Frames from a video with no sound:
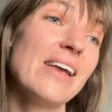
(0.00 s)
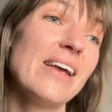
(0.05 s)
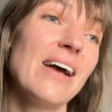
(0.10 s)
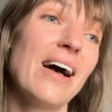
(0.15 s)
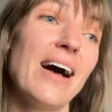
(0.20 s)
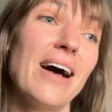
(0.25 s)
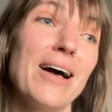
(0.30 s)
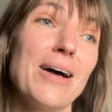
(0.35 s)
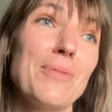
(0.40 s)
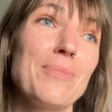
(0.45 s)

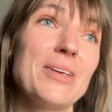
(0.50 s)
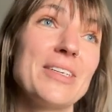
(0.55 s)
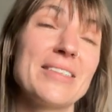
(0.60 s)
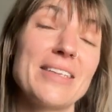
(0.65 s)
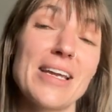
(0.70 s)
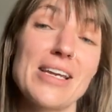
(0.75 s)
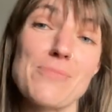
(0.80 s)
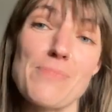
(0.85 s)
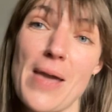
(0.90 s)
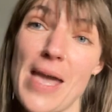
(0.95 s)
a
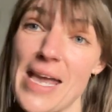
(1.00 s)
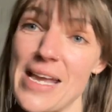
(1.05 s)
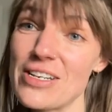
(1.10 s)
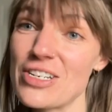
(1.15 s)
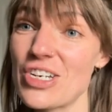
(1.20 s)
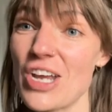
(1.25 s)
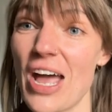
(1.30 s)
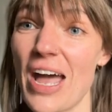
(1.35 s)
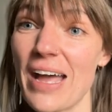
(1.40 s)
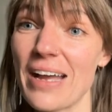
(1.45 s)
steady
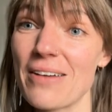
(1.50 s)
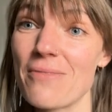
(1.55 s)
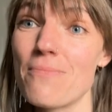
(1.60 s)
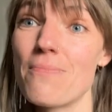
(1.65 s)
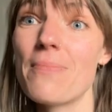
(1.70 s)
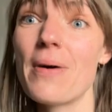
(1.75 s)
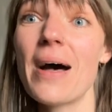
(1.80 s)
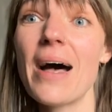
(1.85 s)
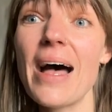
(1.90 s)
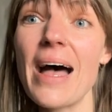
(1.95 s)
paycheck,
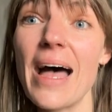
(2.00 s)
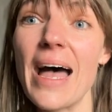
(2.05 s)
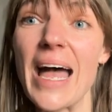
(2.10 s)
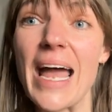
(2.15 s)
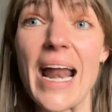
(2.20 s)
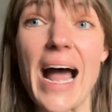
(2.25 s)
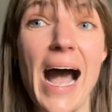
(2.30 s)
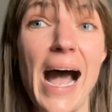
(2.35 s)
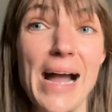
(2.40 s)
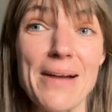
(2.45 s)

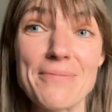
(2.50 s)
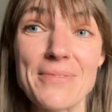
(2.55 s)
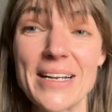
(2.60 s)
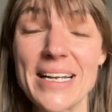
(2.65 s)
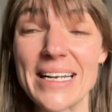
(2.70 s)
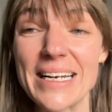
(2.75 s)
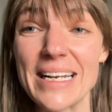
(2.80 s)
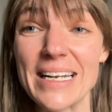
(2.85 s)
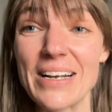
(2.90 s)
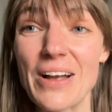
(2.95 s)
but I'm
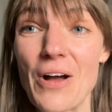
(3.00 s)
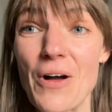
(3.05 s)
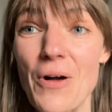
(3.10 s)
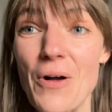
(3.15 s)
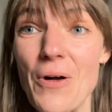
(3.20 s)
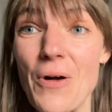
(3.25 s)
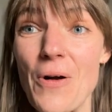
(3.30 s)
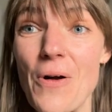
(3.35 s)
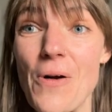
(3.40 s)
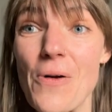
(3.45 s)
gonna
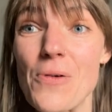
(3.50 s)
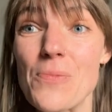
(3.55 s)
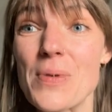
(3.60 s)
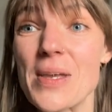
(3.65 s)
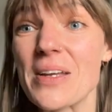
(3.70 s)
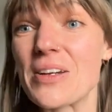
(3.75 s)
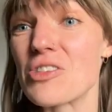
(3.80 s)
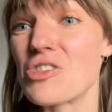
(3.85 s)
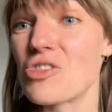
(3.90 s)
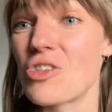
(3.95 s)
go
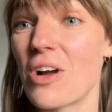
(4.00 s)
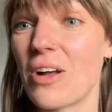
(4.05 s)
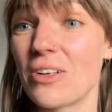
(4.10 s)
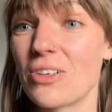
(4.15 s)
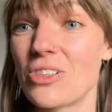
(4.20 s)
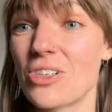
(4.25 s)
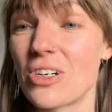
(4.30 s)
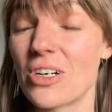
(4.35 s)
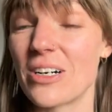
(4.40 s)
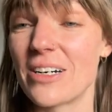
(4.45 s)
be an
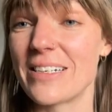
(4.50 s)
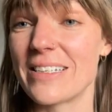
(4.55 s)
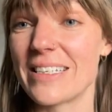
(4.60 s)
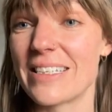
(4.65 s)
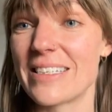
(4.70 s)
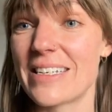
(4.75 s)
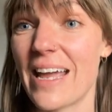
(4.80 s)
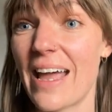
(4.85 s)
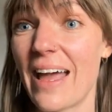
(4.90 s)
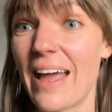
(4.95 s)
astrologer
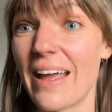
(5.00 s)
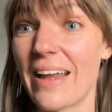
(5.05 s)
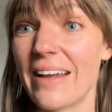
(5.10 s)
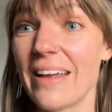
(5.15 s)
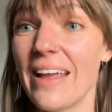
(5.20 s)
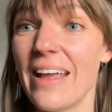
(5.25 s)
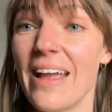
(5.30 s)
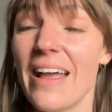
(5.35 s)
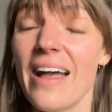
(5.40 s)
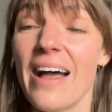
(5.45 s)

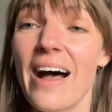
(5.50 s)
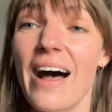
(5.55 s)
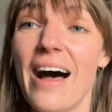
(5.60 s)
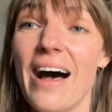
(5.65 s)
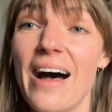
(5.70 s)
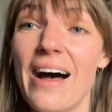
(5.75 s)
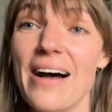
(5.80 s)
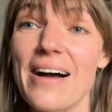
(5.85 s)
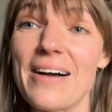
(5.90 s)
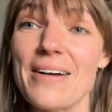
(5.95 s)
instead.
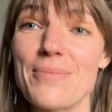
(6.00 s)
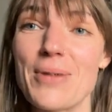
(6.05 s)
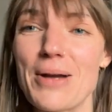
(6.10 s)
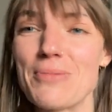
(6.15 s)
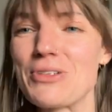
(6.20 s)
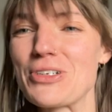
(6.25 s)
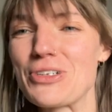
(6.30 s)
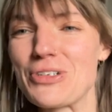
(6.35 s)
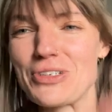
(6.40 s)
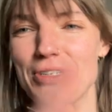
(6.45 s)

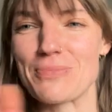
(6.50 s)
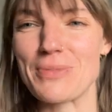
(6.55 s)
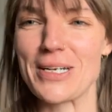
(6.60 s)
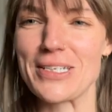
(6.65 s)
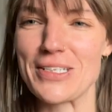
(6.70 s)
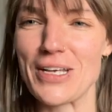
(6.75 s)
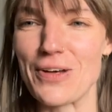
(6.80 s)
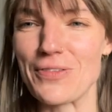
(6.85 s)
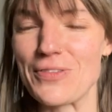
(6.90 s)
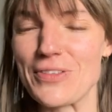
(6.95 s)
I'm just using
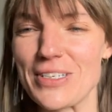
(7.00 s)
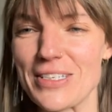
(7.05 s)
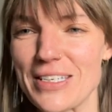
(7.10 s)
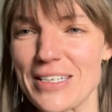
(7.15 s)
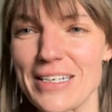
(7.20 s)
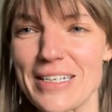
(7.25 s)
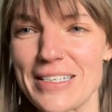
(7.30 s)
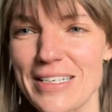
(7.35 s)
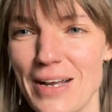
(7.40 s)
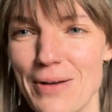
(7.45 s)
myself as
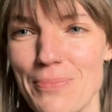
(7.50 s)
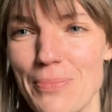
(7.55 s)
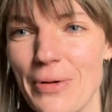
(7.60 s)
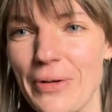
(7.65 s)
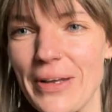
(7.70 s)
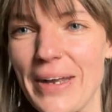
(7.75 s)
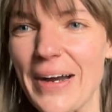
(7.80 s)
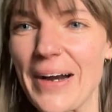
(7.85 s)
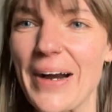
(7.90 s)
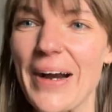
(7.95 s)
an
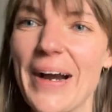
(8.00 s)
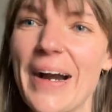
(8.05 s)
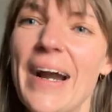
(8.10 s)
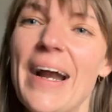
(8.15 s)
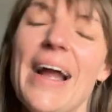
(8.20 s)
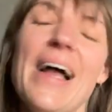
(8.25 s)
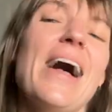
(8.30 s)
example here.